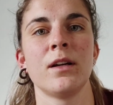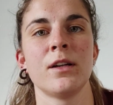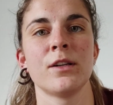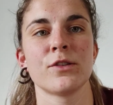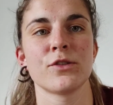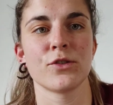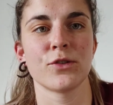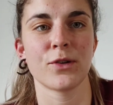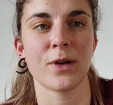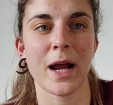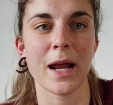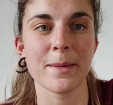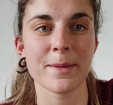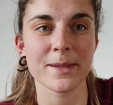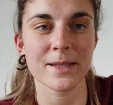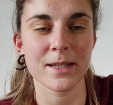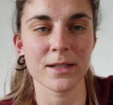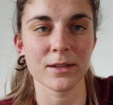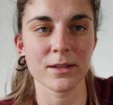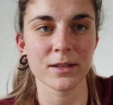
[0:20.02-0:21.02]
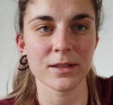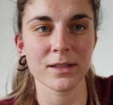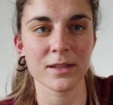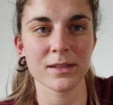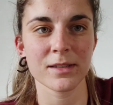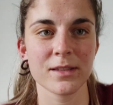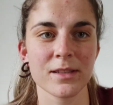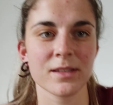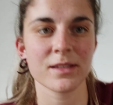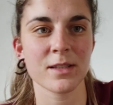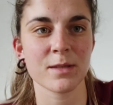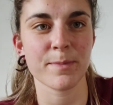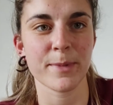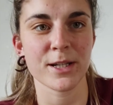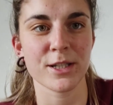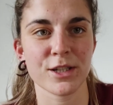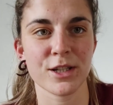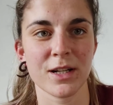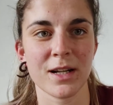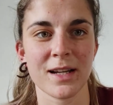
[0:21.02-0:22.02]
so I am a circus artist
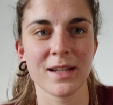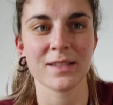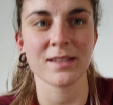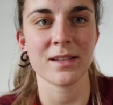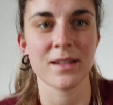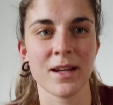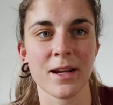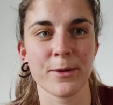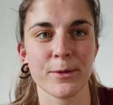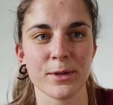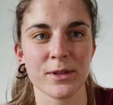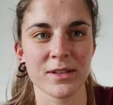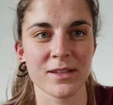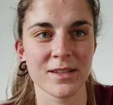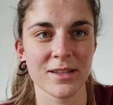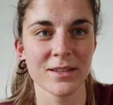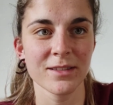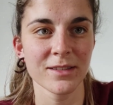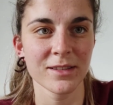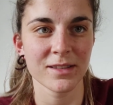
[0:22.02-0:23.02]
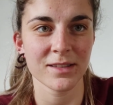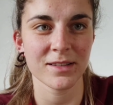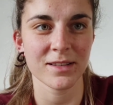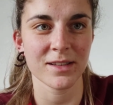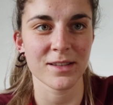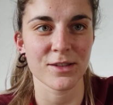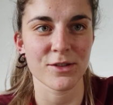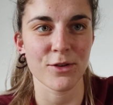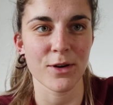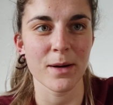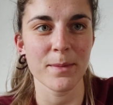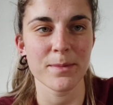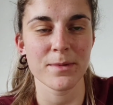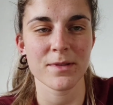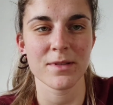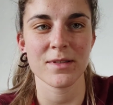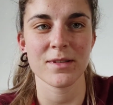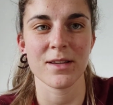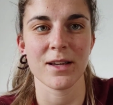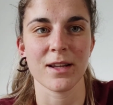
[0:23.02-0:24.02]
specialized in aerial silks and
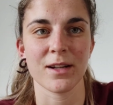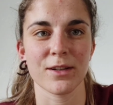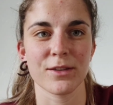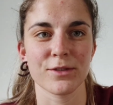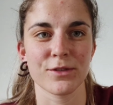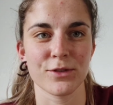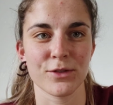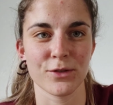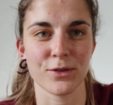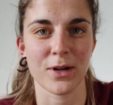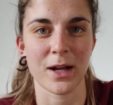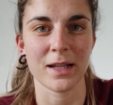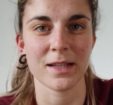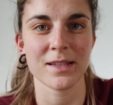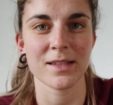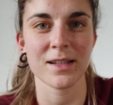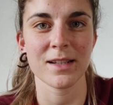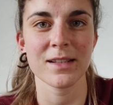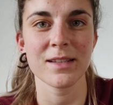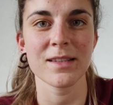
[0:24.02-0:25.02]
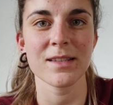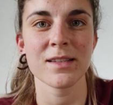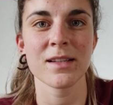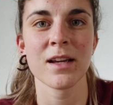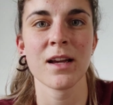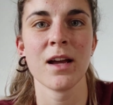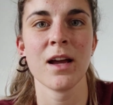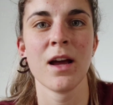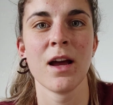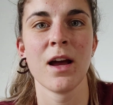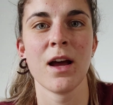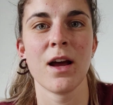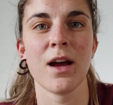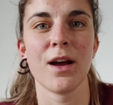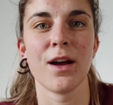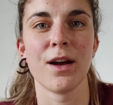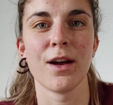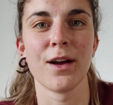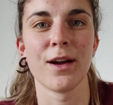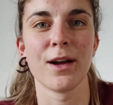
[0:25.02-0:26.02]
straps and also handstands.
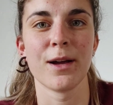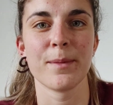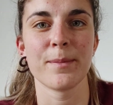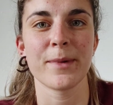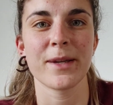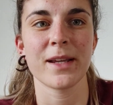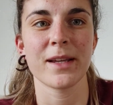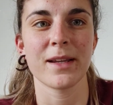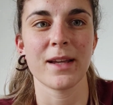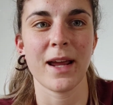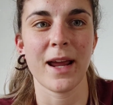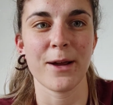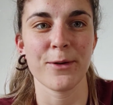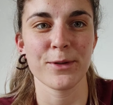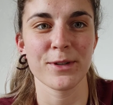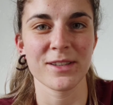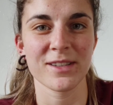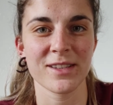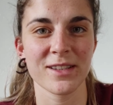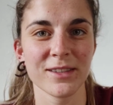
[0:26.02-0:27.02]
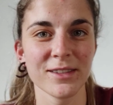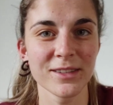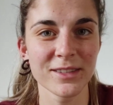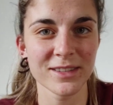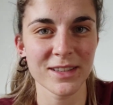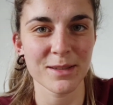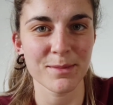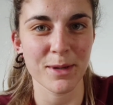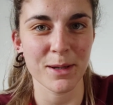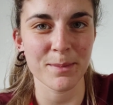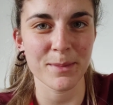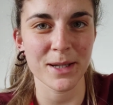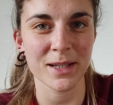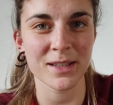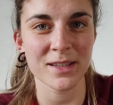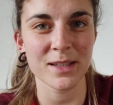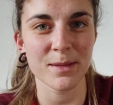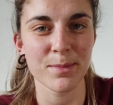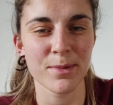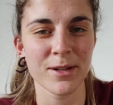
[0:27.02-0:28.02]
Um, Aerial Silks is my main
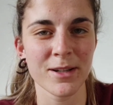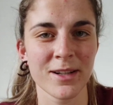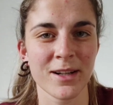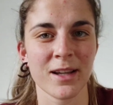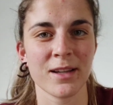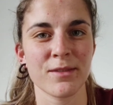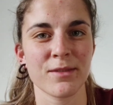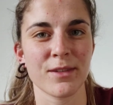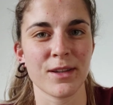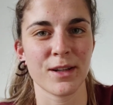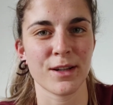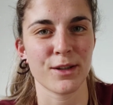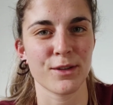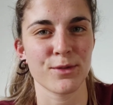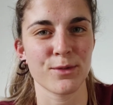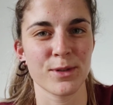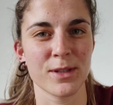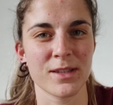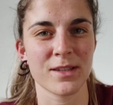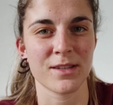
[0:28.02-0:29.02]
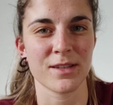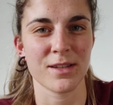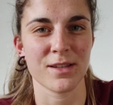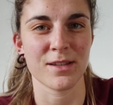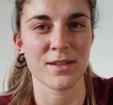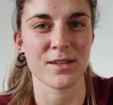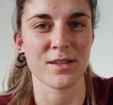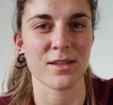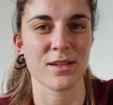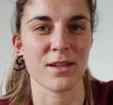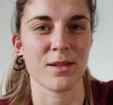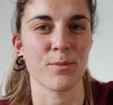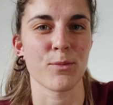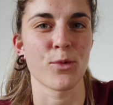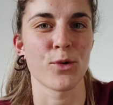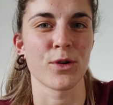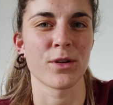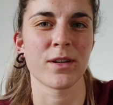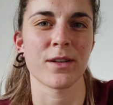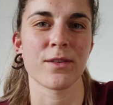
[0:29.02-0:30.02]
discipline and, and I do it since
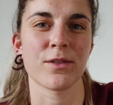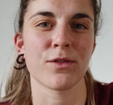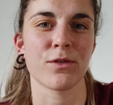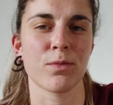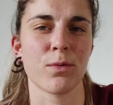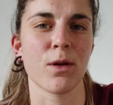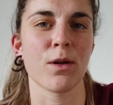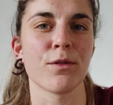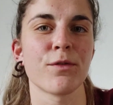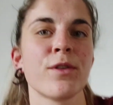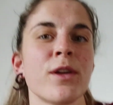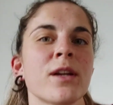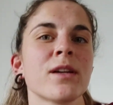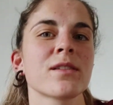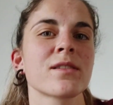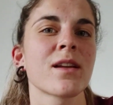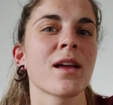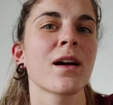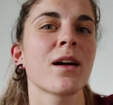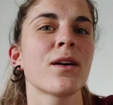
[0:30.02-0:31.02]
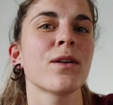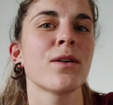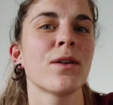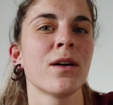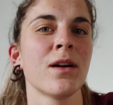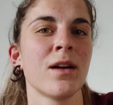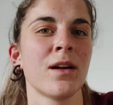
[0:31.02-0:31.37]
more than 12 years now.